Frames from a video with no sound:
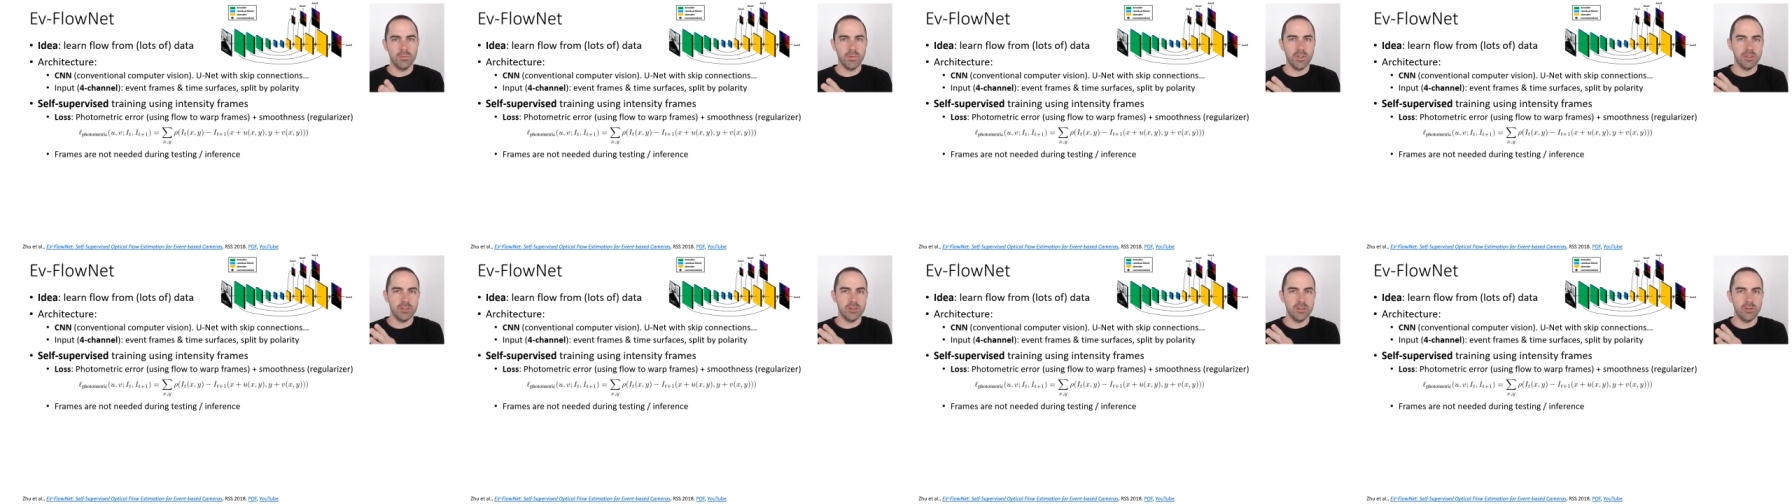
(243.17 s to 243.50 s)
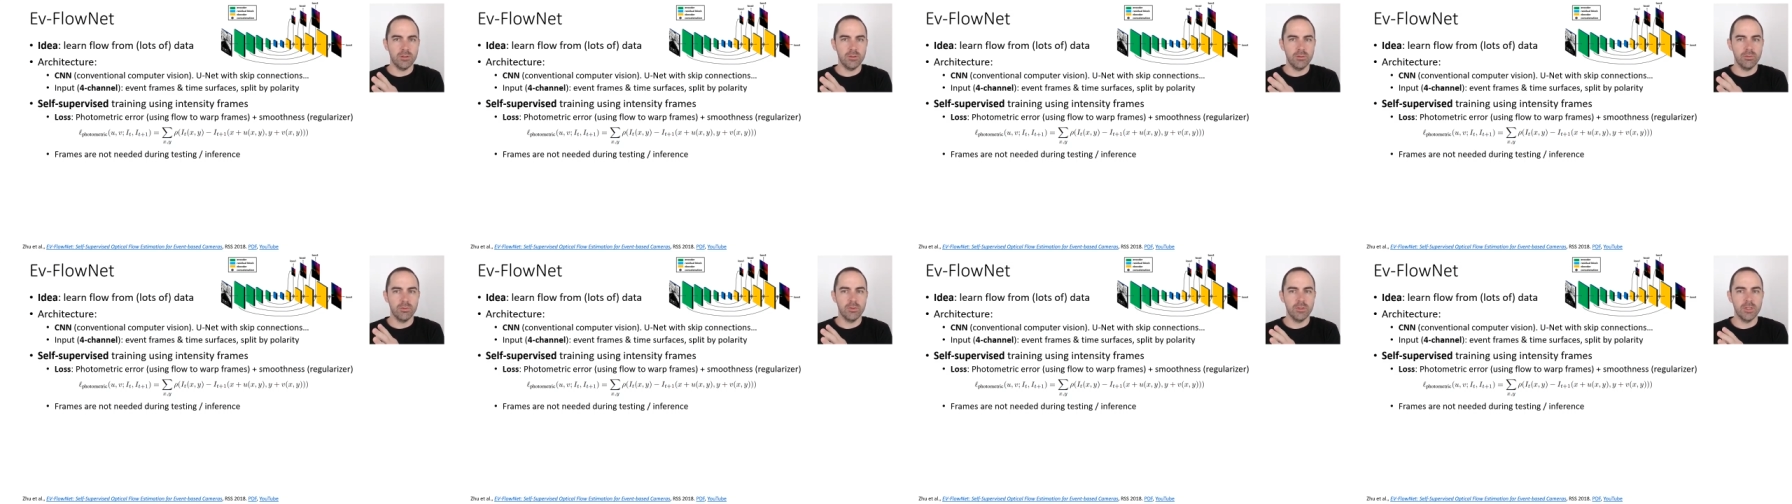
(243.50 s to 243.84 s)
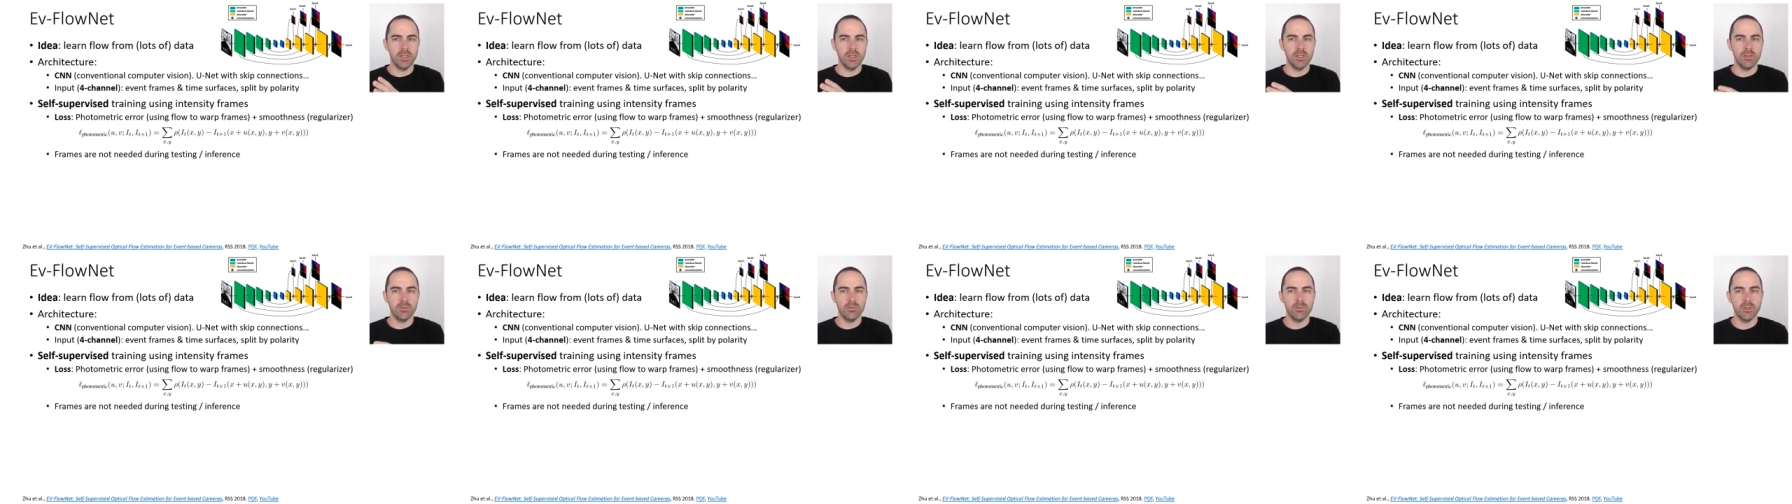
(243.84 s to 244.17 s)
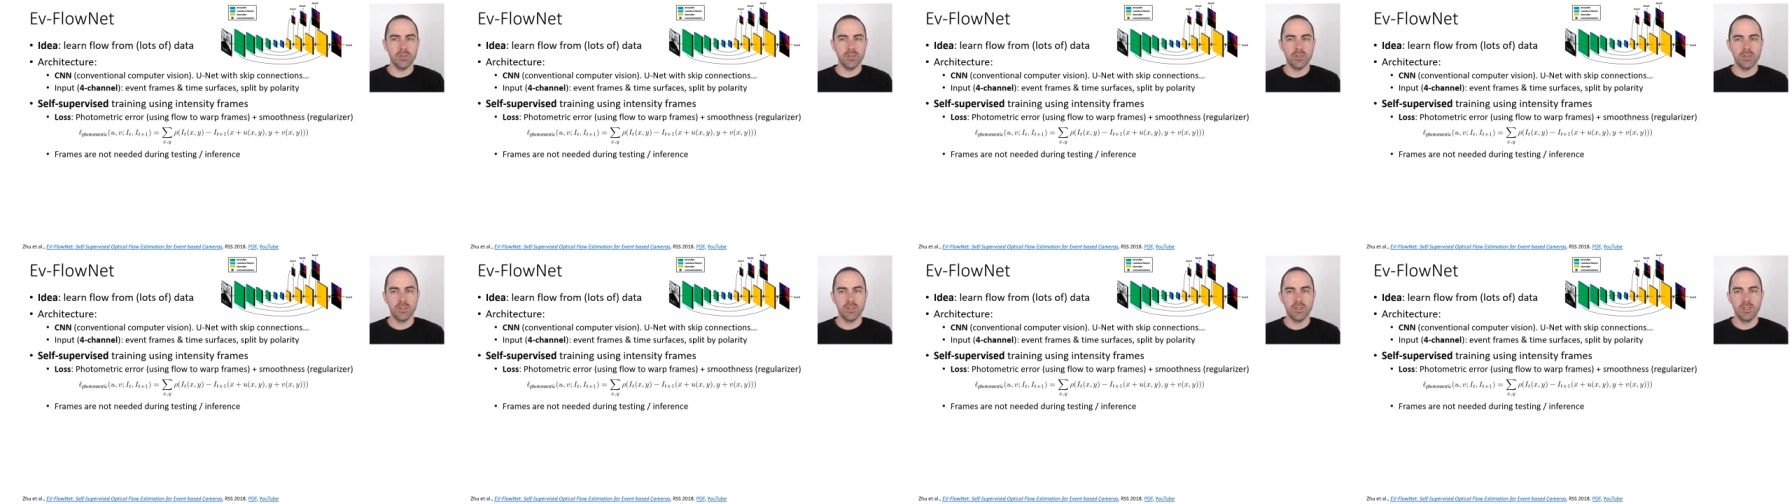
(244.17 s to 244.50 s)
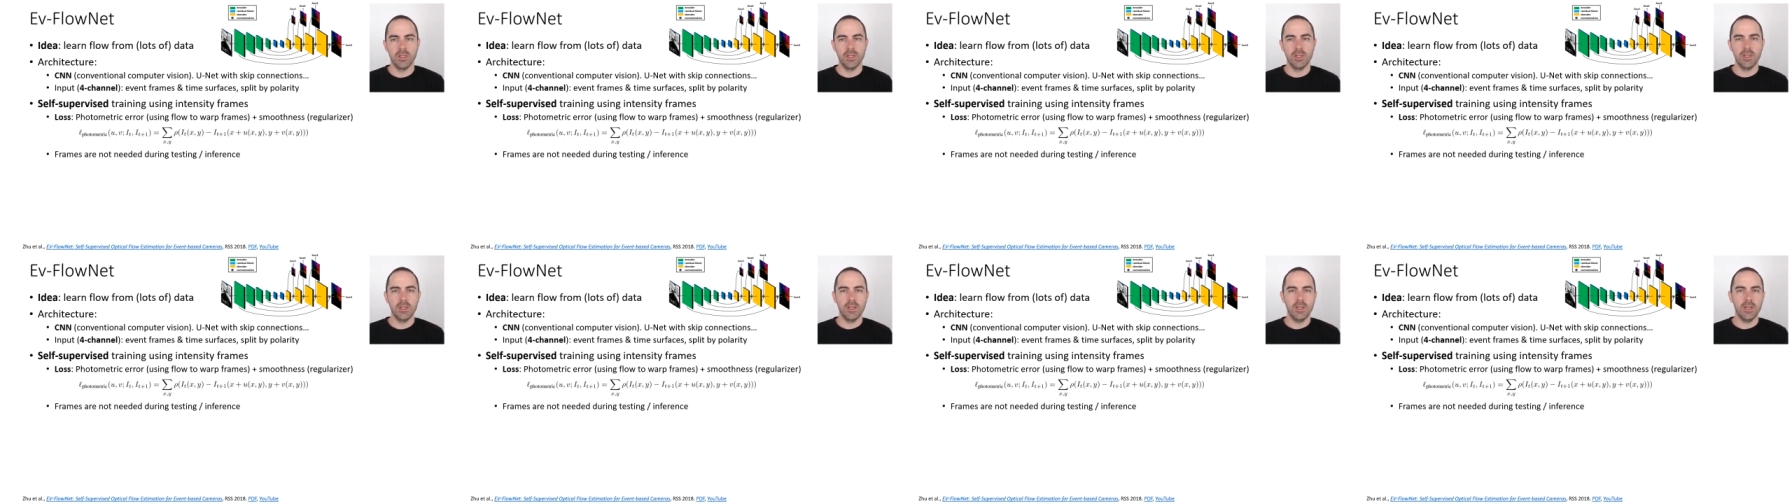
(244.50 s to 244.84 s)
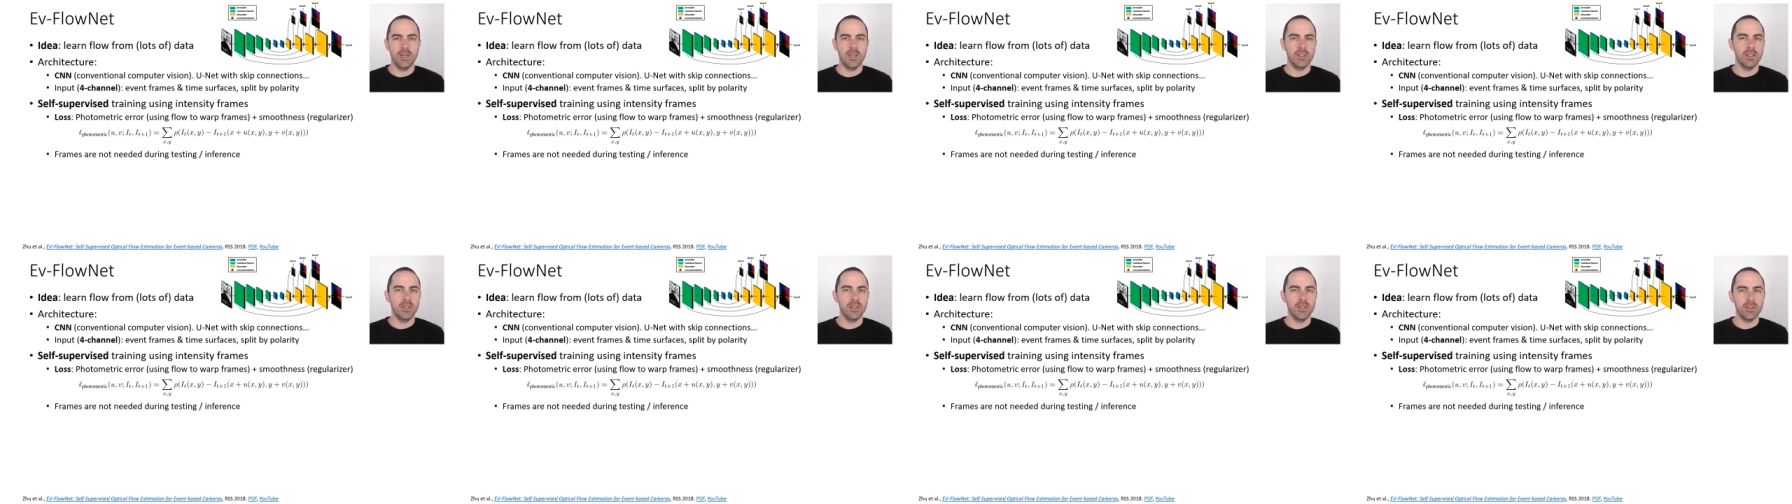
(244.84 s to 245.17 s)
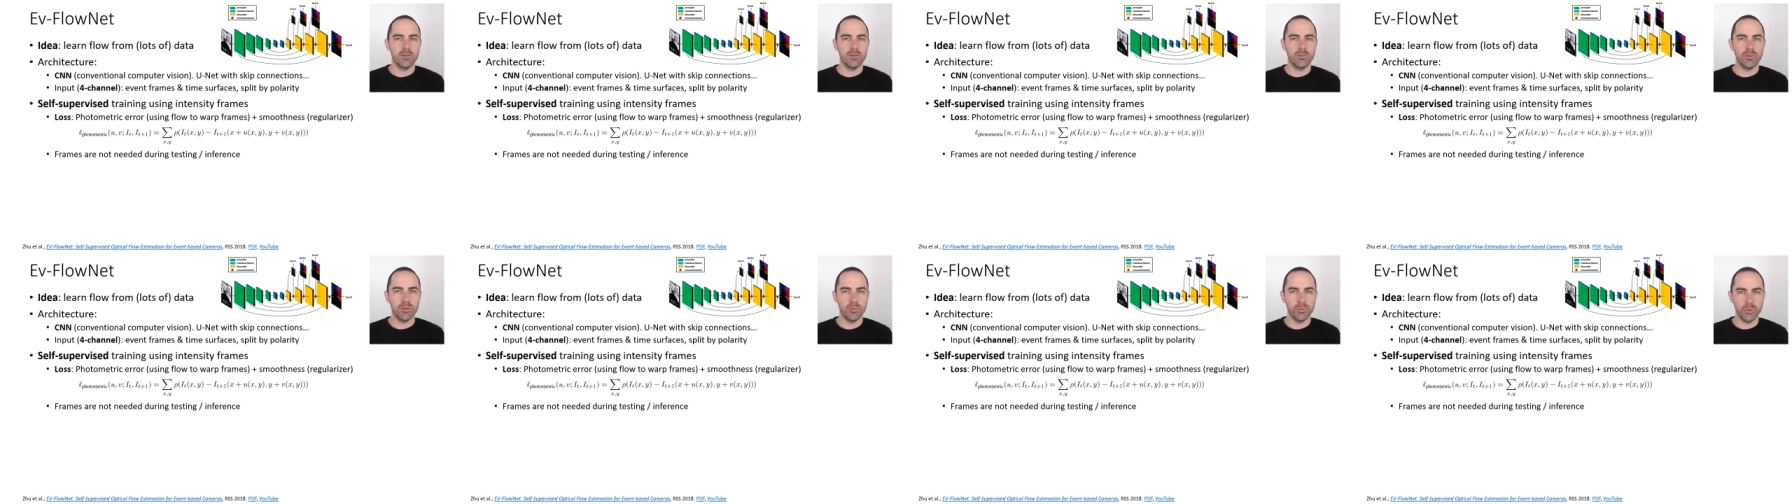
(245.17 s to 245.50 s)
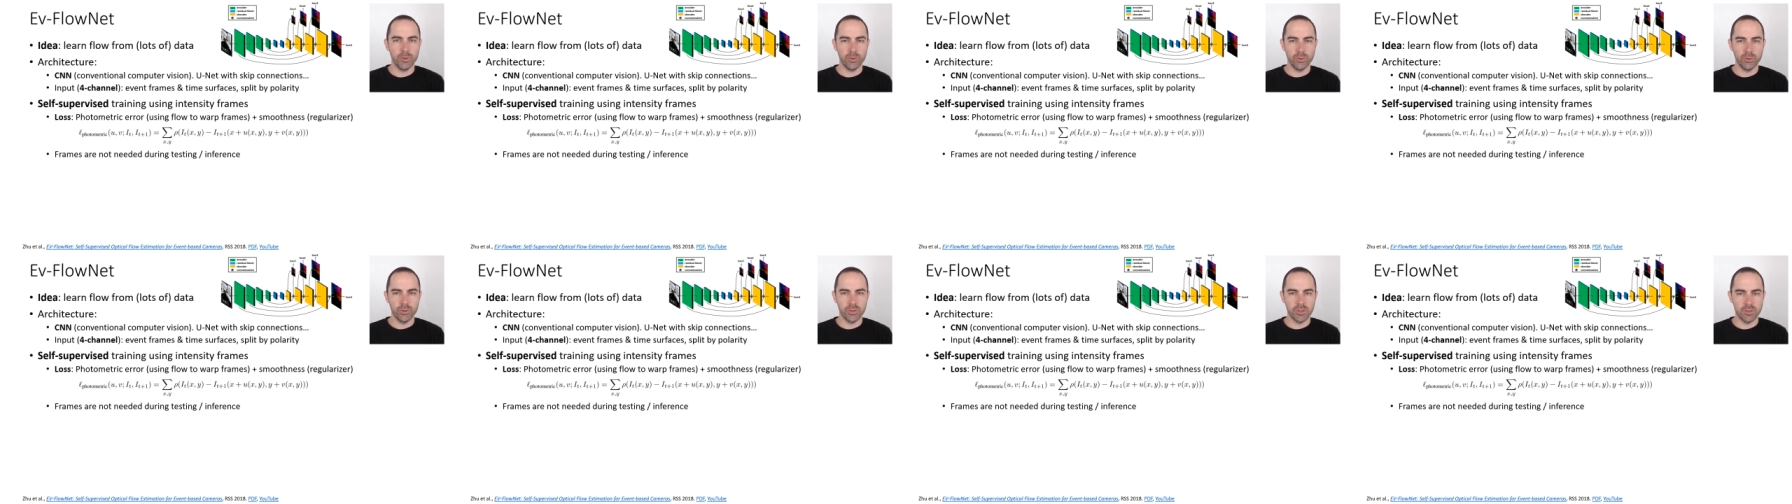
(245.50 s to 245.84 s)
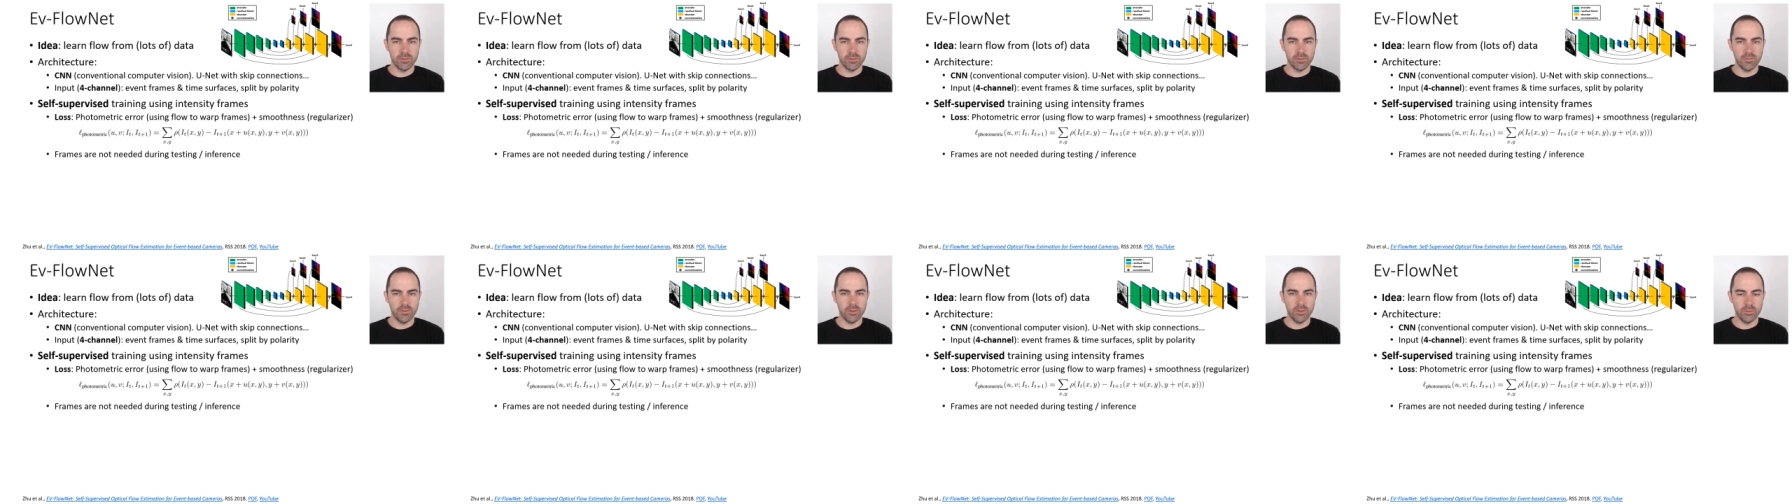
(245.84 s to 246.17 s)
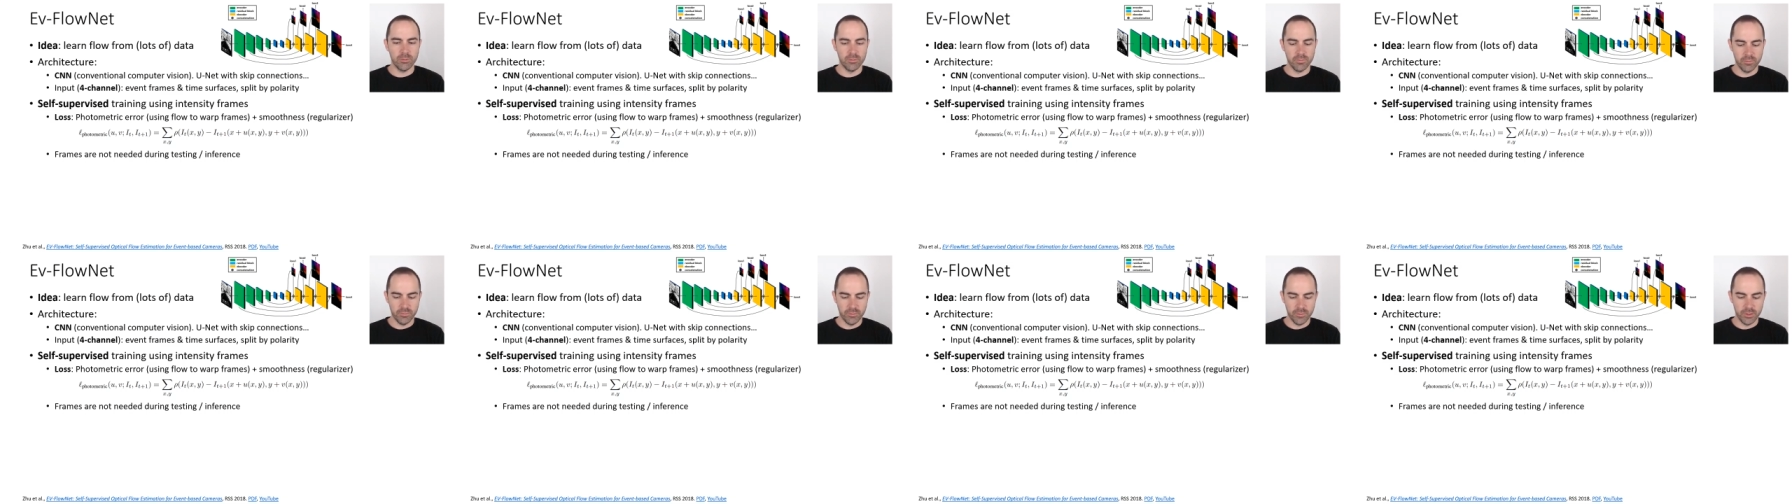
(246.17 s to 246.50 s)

pass it through the network, and the network produces a flow.